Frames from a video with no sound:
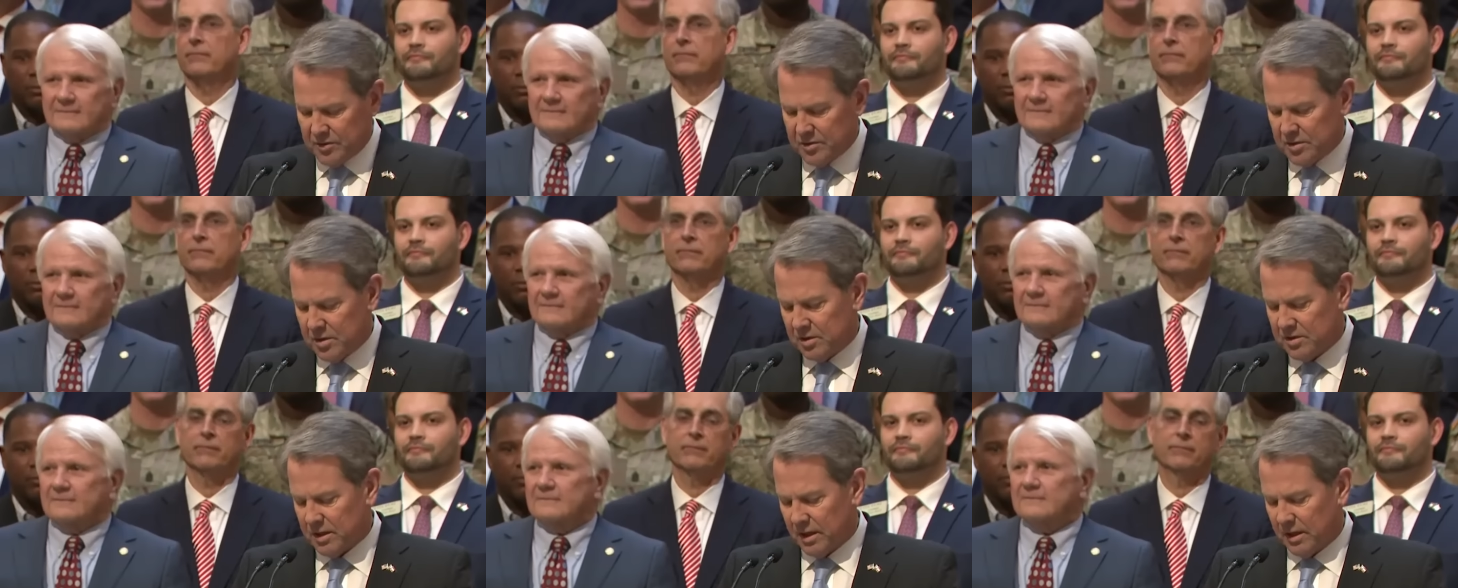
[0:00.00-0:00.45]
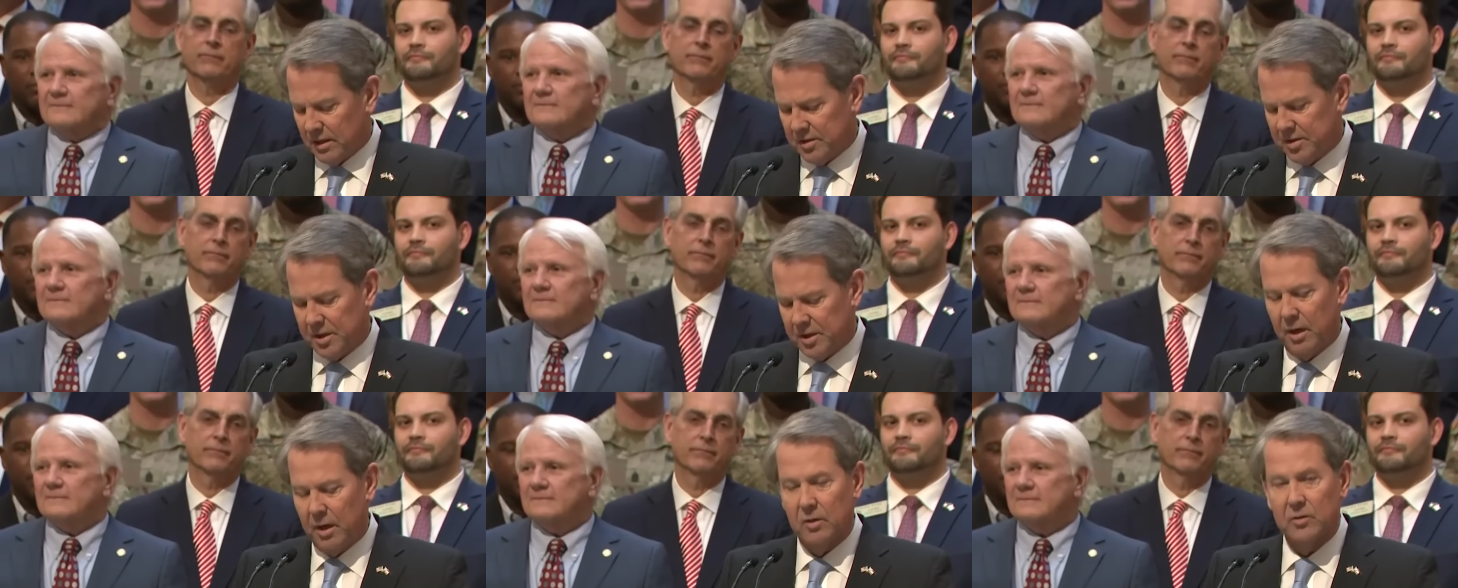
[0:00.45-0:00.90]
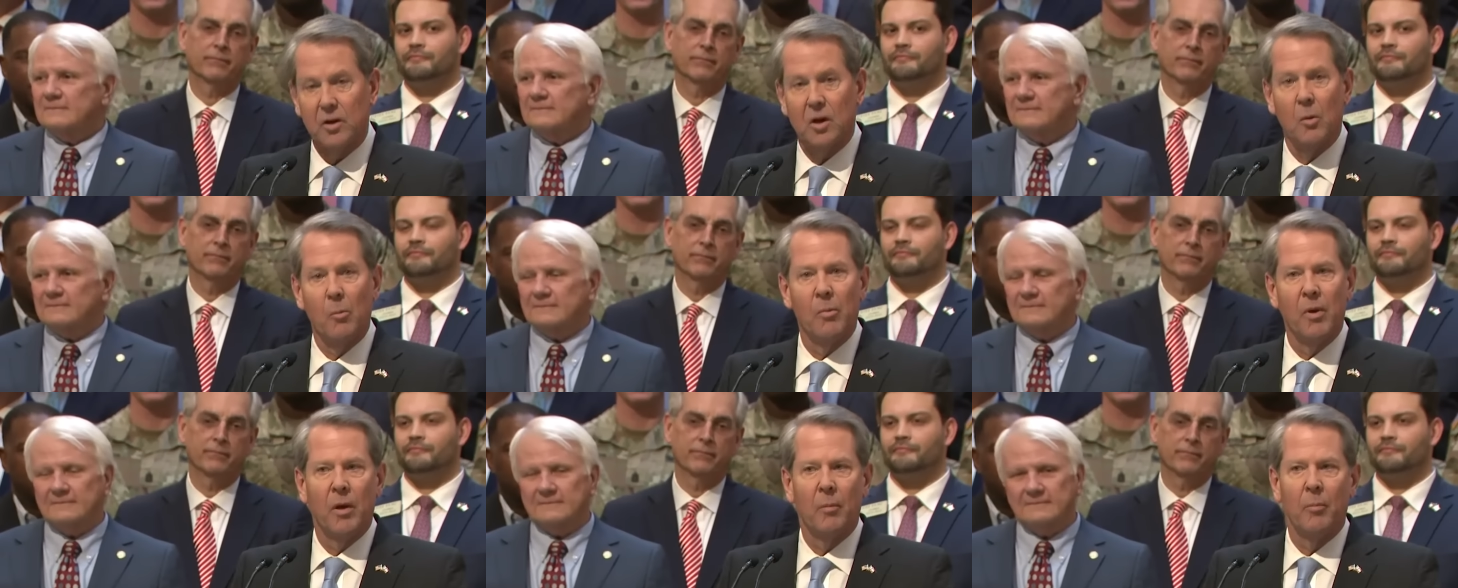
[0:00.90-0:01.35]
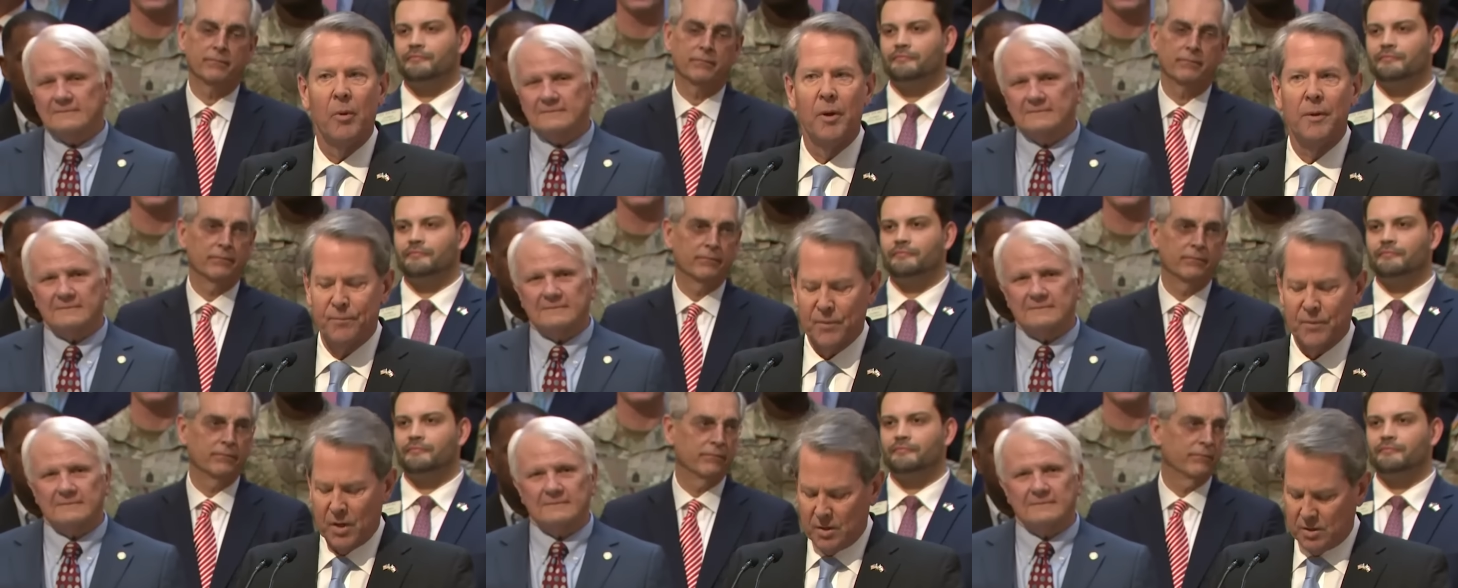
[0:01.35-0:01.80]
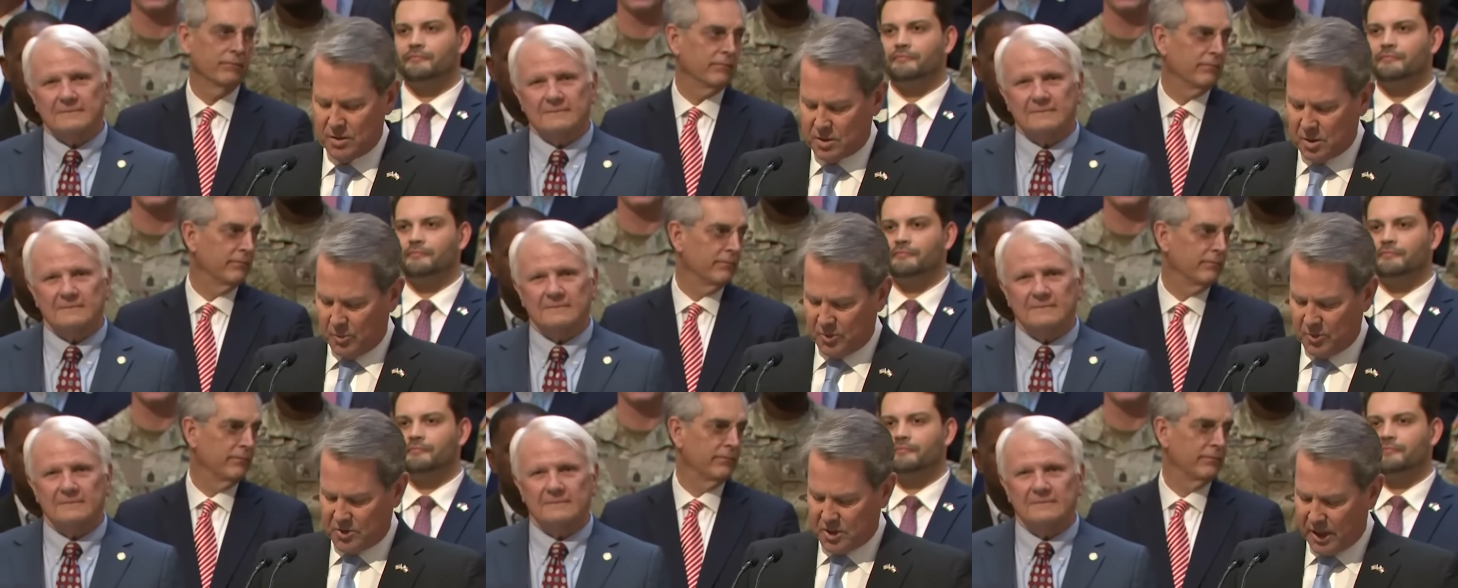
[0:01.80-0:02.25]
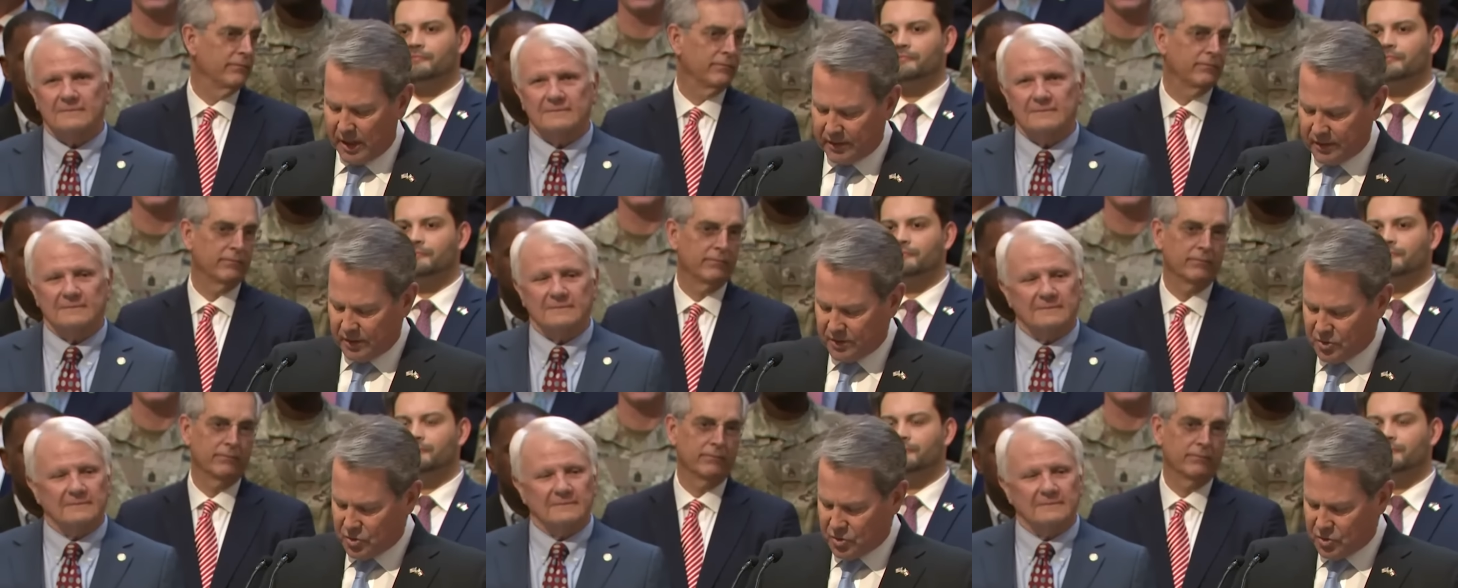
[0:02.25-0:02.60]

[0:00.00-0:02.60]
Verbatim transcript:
Speaker 1: Georgia Republican Governor Brian Kemp sets the